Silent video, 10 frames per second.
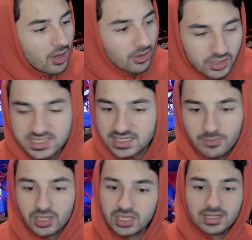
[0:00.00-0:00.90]
Is
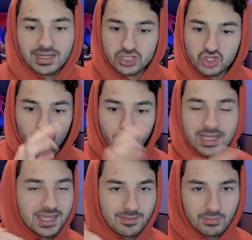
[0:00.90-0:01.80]
someone gonna like
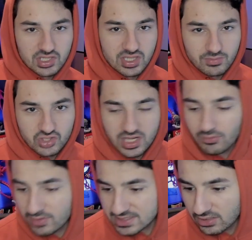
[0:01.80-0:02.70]
drink him or some shit?
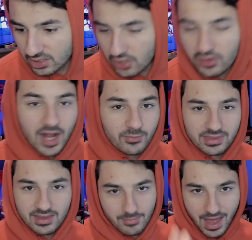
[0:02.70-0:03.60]
What's gonna go down with
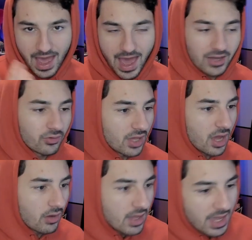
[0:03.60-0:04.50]
him? I don't
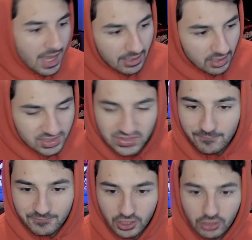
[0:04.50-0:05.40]
know. And also
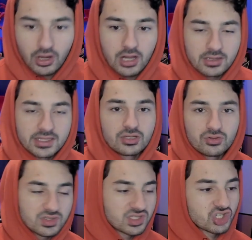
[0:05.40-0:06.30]
Fuhrer Ugly,
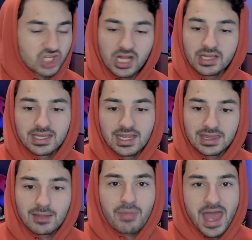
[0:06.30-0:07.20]
who's chilling in
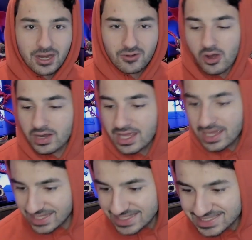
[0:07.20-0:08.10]
the background.
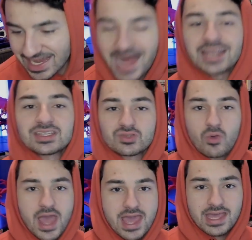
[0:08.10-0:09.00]
He's on his
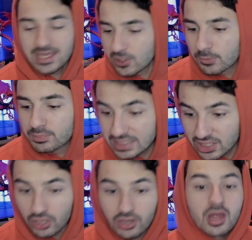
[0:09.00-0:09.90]
way. He'll be
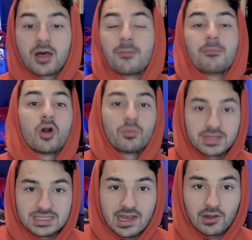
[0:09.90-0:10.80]
here
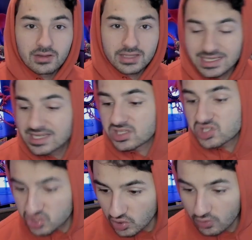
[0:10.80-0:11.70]
momentarily
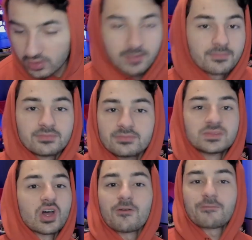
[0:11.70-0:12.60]
soon.
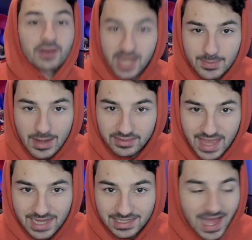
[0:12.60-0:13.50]
Don't forget about
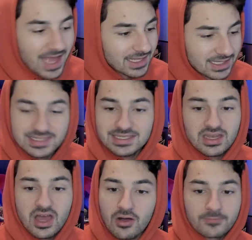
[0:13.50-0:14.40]
that guy, cause you
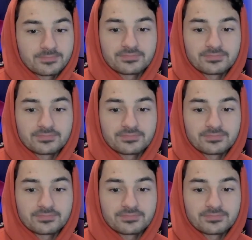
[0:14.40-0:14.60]
know,